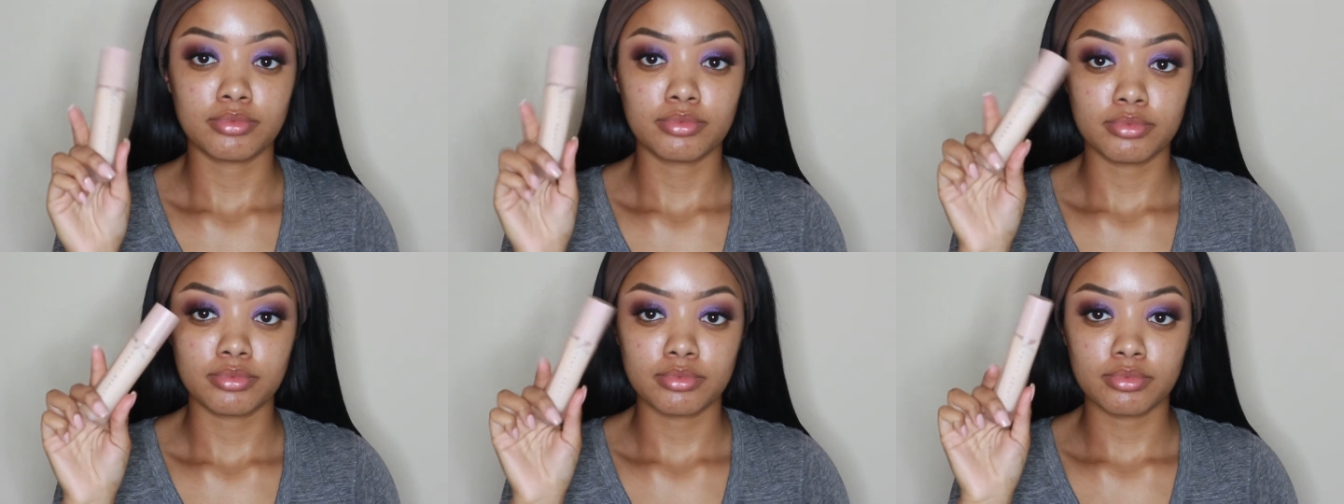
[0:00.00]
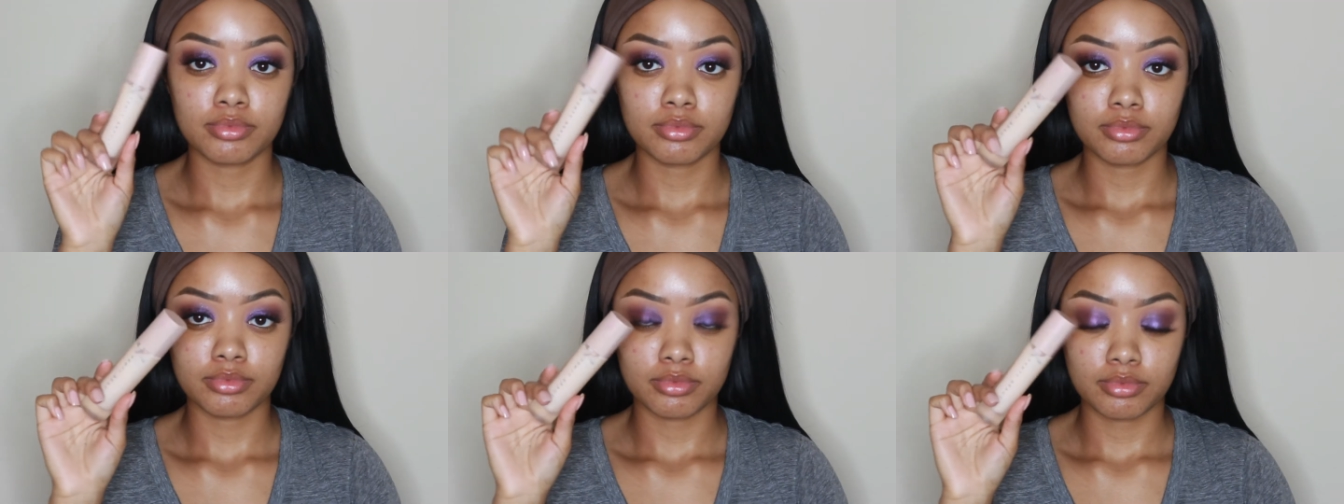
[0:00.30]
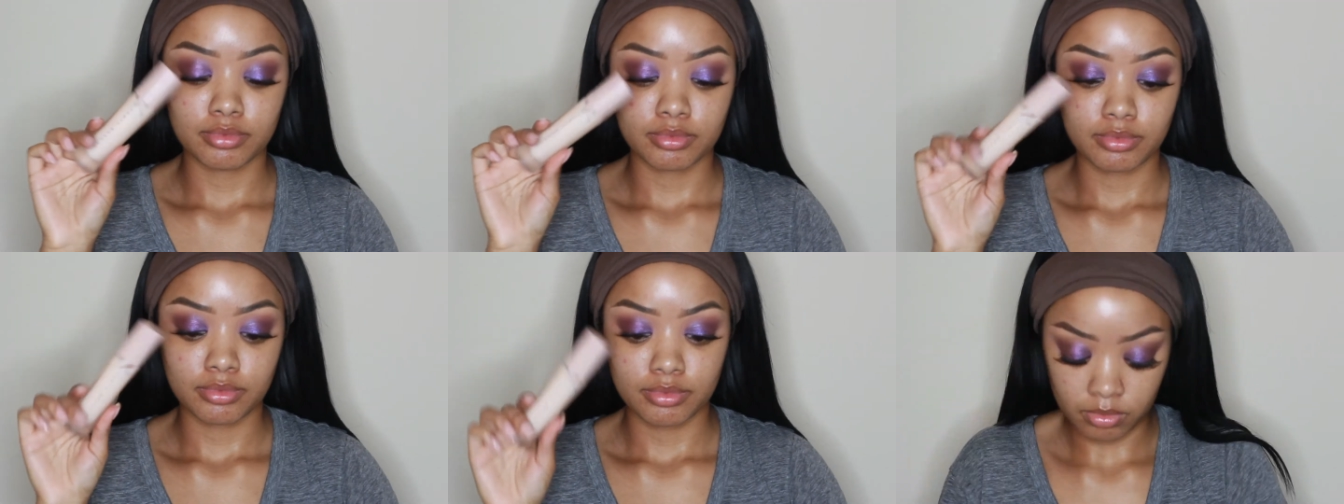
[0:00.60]

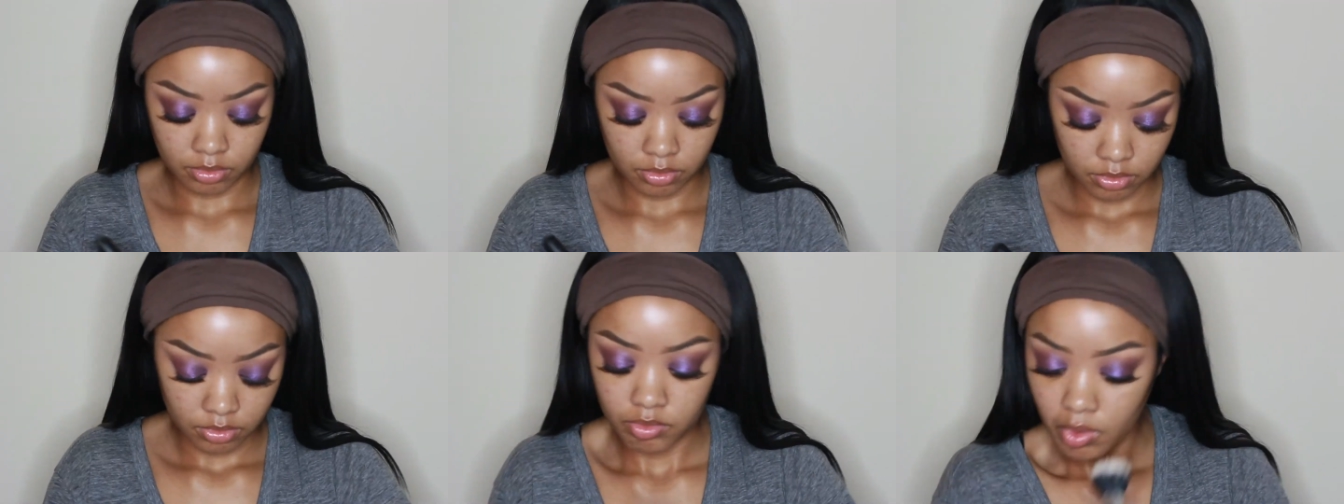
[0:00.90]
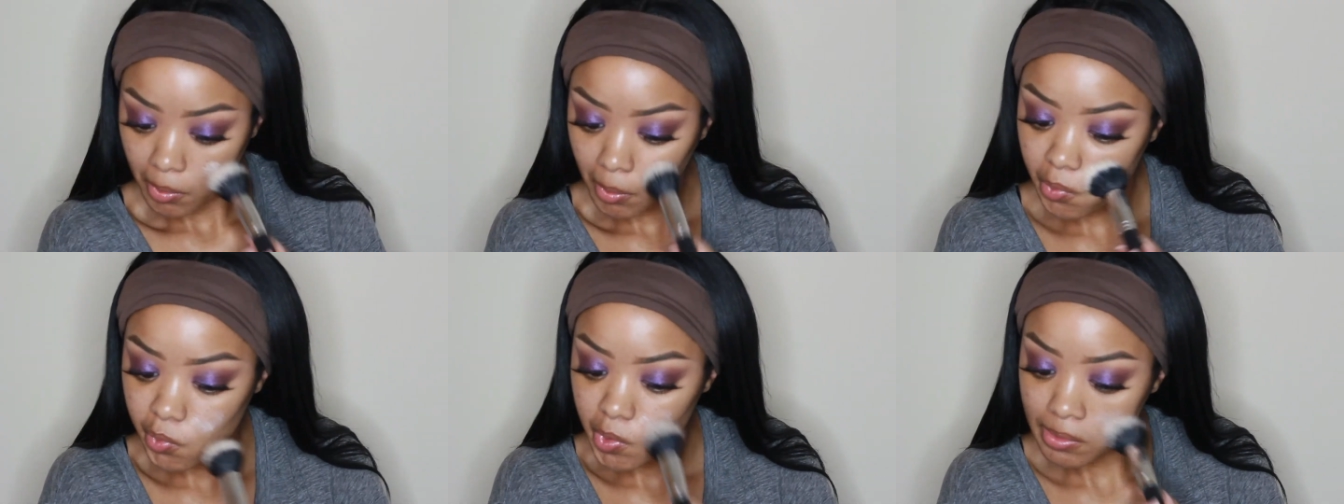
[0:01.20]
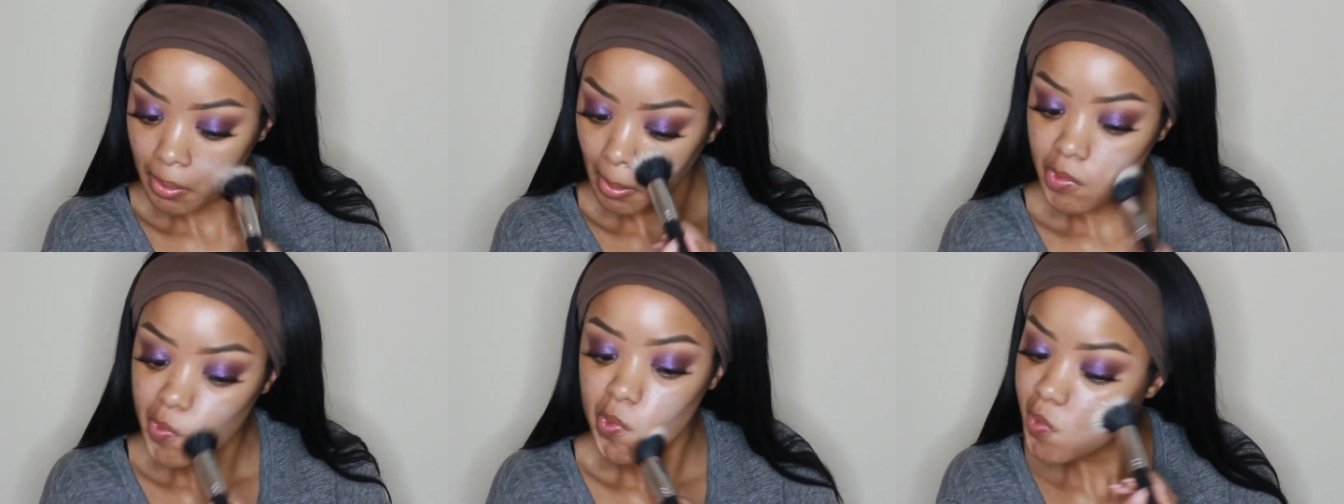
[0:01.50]
Shayla like
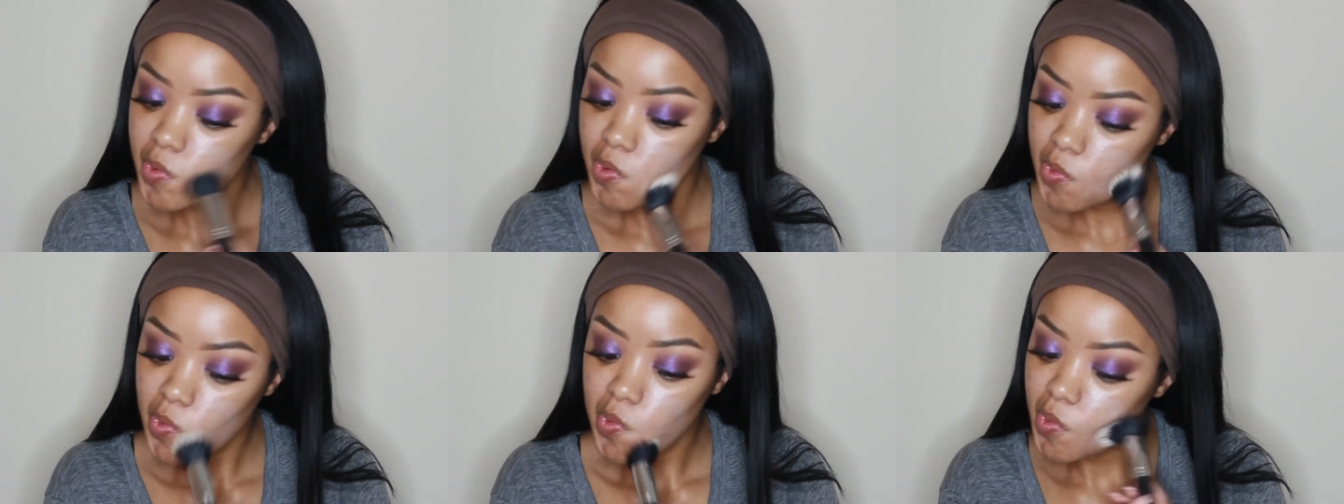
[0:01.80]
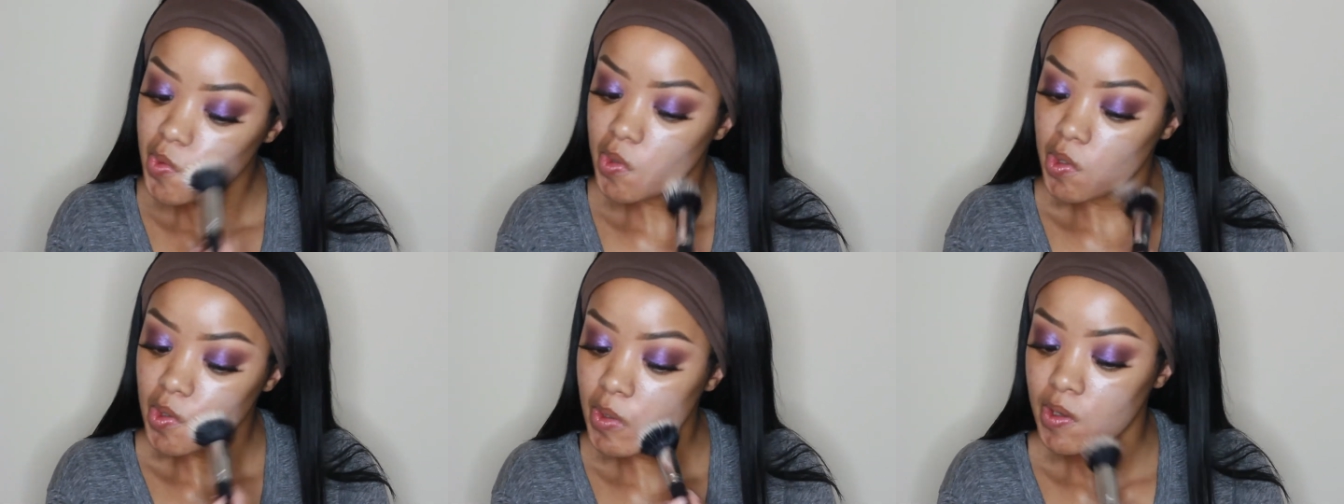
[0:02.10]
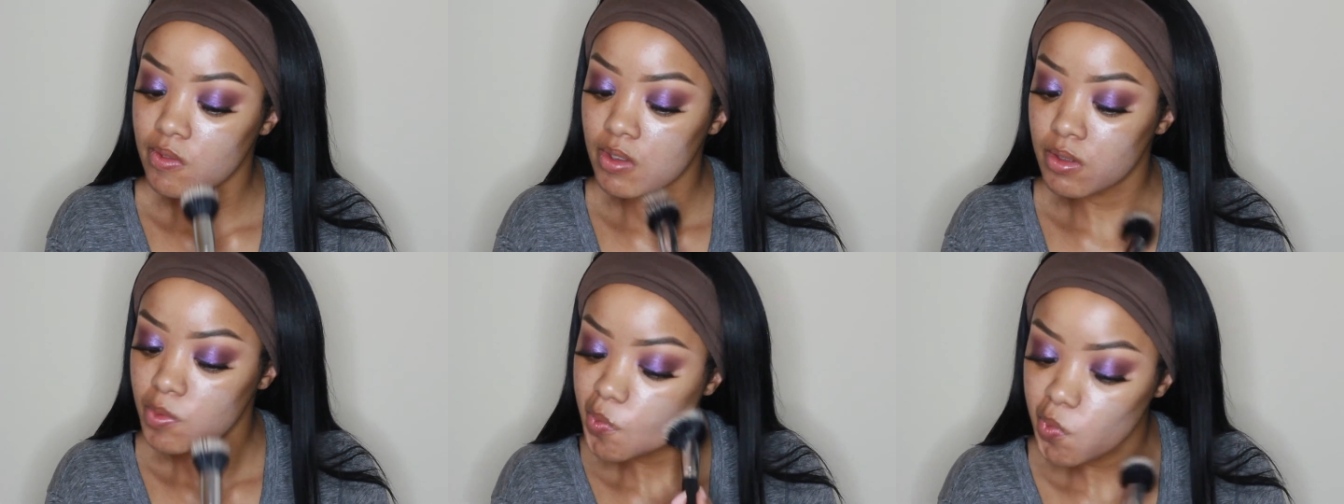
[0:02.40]
collab
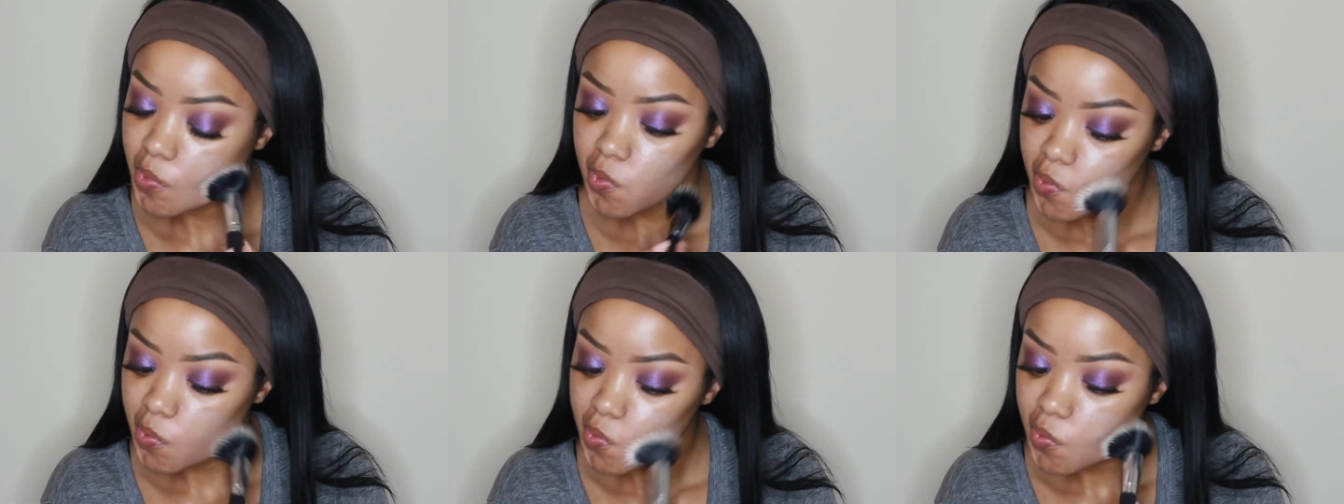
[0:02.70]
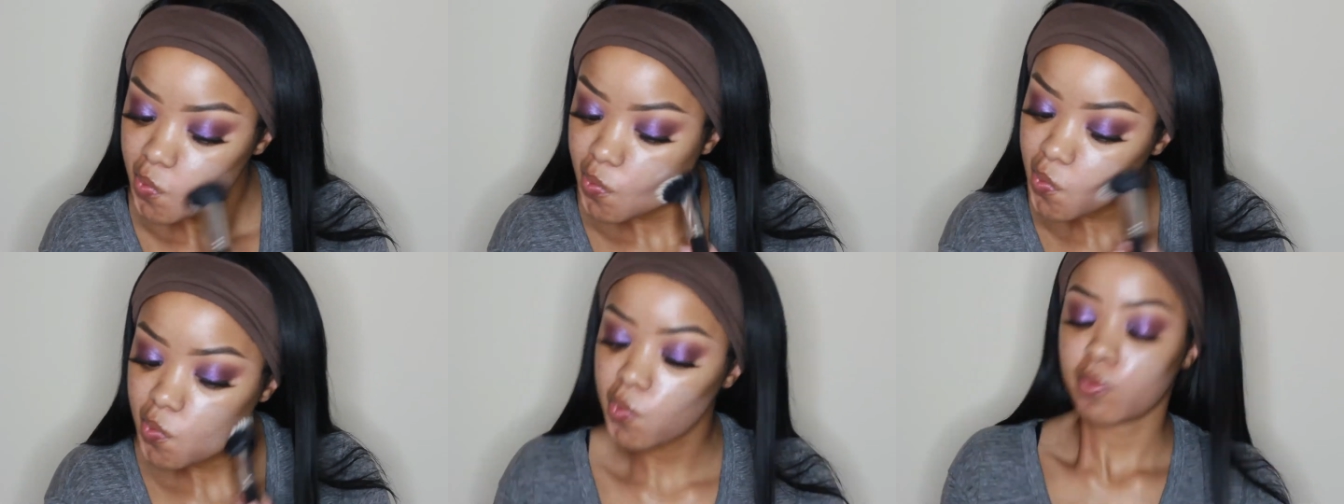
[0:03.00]
mascara and I'm just putting